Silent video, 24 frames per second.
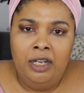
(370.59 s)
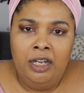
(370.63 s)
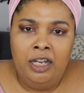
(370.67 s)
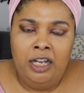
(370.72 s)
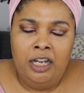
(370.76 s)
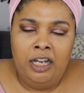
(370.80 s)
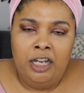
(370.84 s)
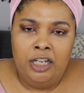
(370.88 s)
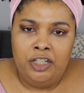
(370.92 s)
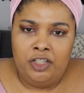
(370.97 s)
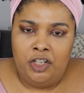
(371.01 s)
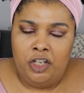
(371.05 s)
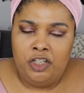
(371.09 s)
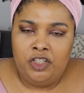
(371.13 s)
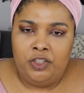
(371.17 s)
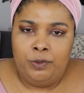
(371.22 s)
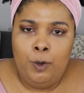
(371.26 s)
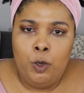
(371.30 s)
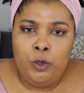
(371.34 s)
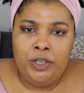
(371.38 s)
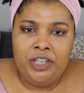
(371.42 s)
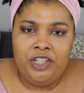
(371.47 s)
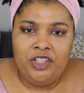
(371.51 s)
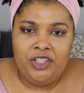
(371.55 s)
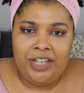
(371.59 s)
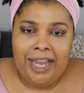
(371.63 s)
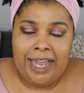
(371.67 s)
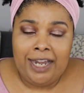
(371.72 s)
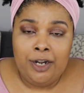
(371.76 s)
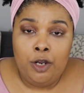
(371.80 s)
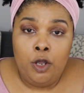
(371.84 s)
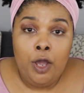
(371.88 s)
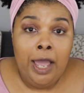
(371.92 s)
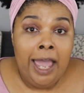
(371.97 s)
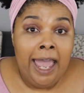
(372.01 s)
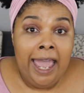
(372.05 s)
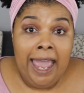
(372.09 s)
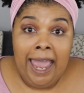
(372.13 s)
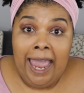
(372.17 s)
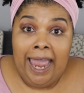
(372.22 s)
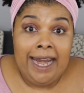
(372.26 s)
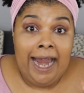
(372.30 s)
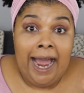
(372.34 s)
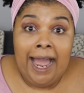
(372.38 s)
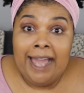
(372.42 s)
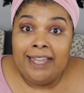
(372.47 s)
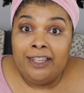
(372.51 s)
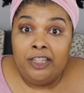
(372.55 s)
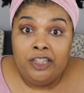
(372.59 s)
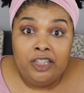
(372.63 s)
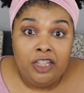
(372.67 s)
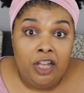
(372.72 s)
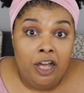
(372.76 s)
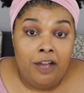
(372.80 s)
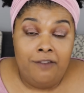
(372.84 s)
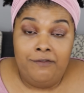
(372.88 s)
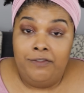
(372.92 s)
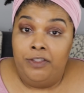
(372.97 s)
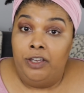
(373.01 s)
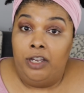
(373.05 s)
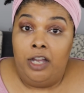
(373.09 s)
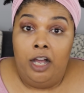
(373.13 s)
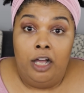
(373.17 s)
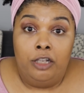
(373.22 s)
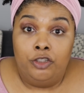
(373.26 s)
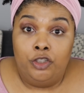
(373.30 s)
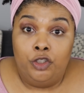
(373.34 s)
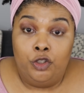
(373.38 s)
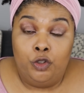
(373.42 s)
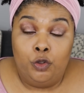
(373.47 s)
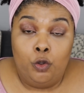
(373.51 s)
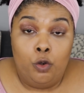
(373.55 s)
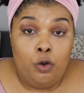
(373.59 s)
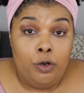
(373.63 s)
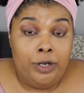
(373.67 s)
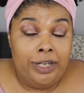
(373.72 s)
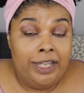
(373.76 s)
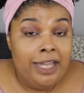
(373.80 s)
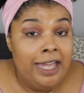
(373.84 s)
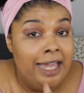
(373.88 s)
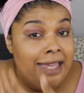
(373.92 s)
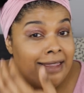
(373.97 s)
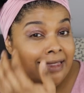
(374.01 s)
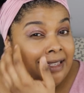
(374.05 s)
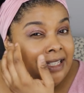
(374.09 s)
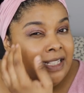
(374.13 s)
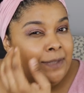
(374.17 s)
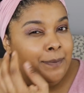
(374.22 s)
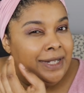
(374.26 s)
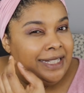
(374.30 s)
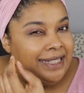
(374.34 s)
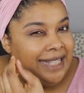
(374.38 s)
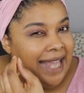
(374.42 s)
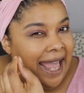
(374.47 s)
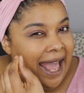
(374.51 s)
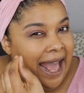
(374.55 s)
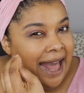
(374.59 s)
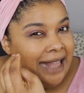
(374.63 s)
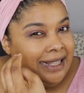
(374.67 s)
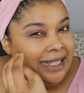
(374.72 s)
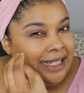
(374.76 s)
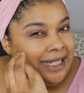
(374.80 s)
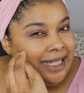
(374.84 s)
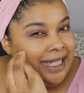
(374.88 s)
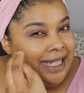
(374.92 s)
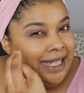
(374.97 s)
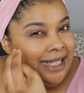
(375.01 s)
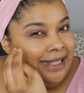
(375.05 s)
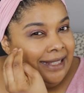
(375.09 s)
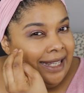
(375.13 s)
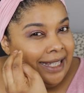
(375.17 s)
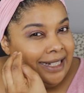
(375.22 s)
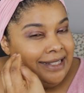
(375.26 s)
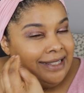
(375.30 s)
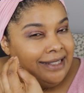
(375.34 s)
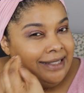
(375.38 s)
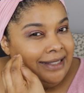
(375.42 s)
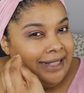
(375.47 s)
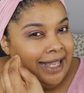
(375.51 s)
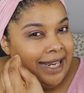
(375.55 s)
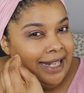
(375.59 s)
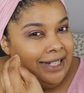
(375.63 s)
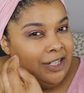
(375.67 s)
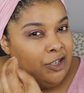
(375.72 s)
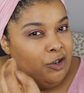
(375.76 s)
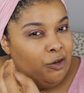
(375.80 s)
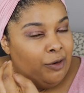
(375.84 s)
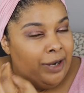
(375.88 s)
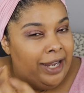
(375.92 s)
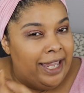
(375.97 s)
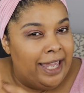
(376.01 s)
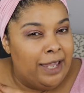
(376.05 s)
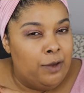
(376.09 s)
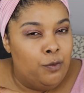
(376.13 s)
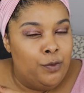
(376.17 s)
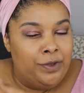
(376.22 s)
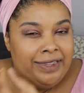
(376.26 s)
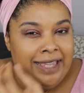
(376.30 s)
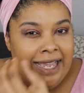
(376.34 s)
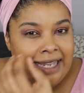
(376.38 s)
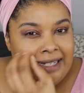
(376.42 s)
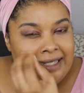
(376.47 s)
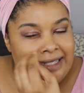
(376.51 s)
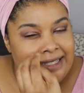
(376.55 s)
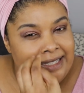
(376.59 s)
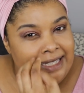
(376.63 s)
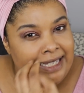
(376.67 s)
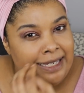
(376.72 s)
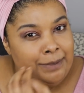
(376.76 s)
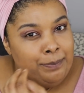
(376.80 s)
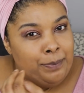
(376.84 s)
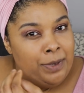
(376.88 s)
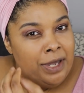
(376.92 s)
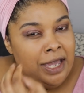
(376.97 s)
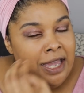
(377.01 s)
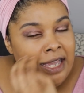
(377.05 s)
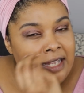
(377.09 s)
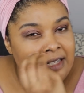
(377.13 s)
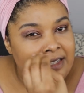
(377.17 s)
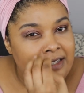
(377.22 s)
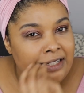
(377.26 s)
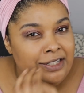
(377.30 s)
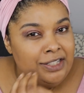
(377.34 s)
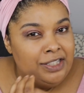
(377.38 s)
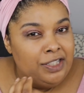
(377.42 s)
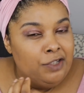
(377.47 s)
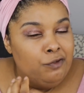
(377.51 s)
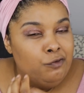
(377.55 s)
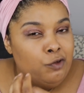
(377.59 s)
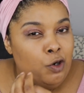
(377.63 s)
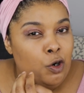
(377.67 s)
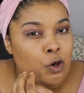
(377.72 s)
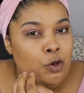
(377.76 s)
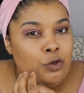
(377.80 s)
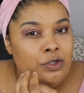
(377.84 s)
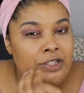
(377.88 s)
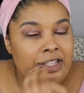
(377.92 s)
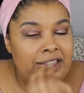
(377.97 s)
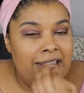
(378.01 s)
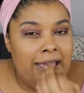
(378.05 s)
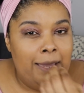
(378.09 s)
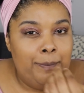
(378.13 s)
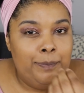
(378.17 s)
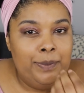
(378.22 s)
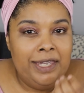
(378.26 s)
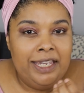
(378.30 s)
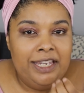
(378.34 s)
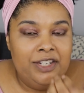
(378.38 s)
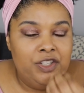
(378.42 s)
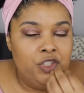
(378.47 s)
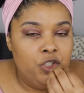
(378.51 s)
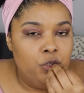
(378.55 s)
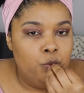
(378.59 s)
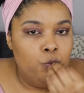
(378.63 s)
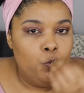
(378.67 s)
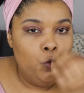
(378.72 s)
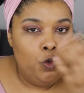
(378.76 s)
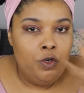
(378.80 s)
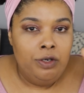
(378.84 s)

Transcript: a, a smoky shadow, and I love the color story. This metallic-y, like slate gray with that deep dusty rose and that peach,